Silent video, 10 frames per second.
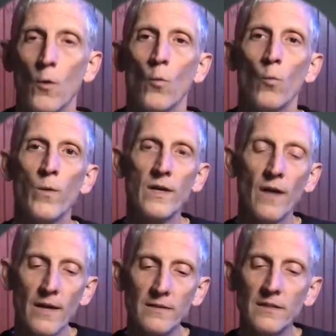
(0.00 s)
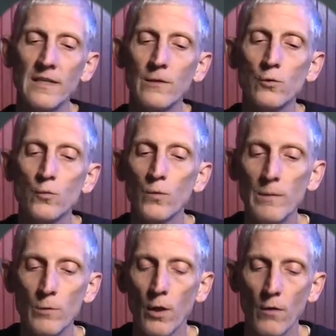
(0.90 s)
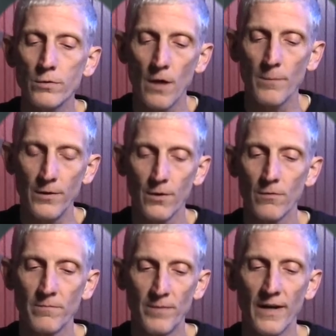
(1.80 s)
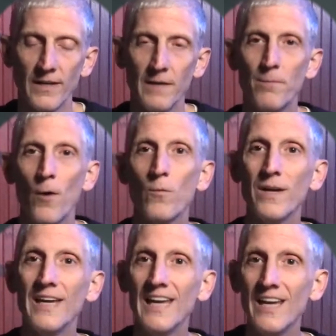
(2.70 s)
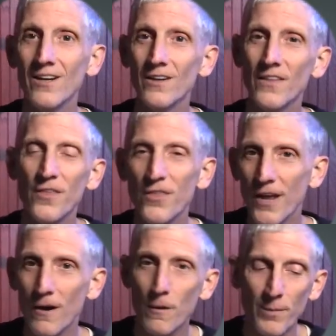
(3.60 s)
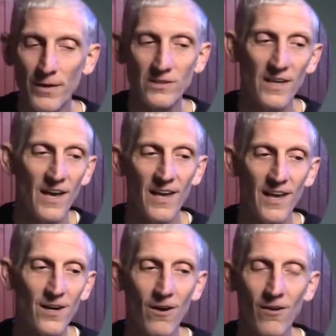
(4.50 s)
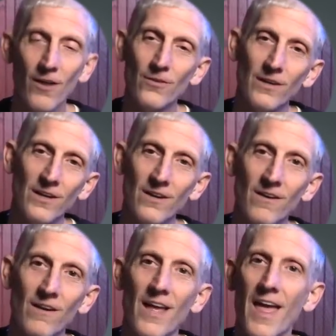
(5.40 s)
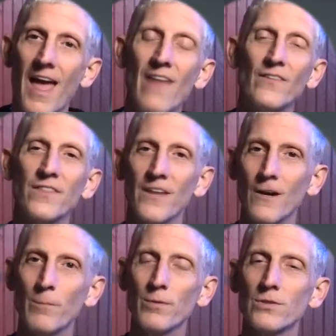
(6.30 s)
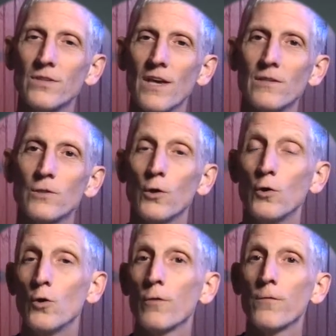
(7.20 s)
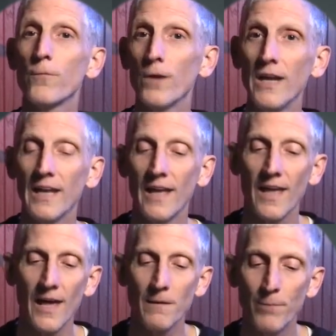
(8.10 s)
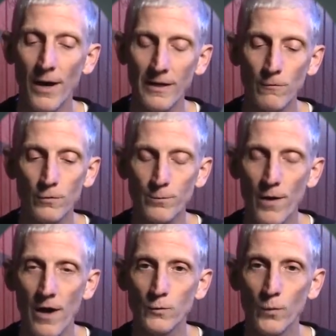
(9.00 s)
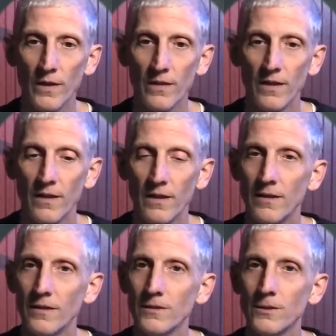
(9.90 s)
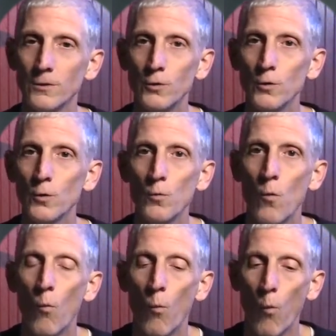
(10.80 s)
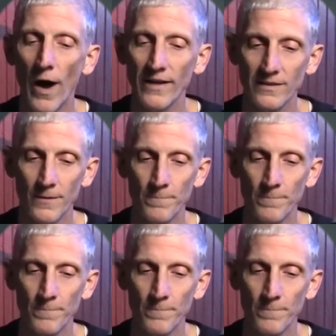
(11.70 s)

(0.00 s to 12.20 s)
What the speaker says: We cut to the extreme close-up here of Bucky, but we hear the therapist in our other ear, and the therapist says, "You're free." And Bucky responds with, "To do what?"